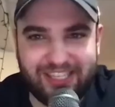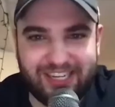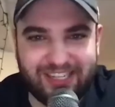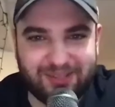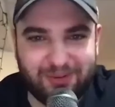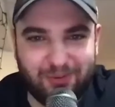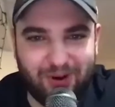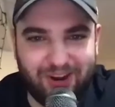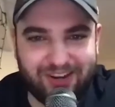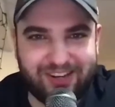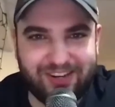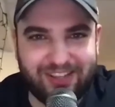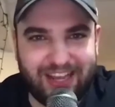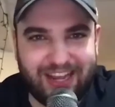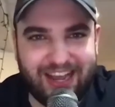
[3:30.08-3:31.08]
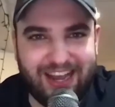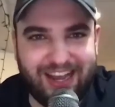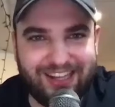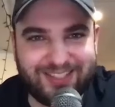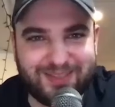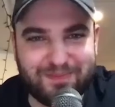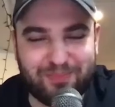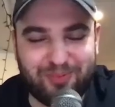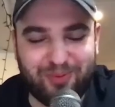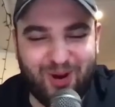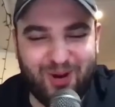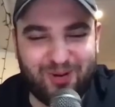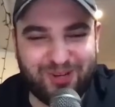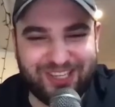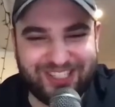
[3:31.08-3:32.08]
it doesn't work. You're like, it's
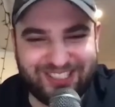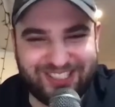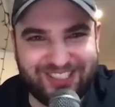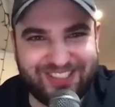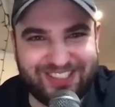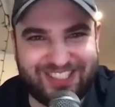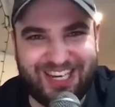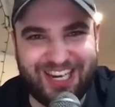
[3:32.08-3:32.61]
broken, dude.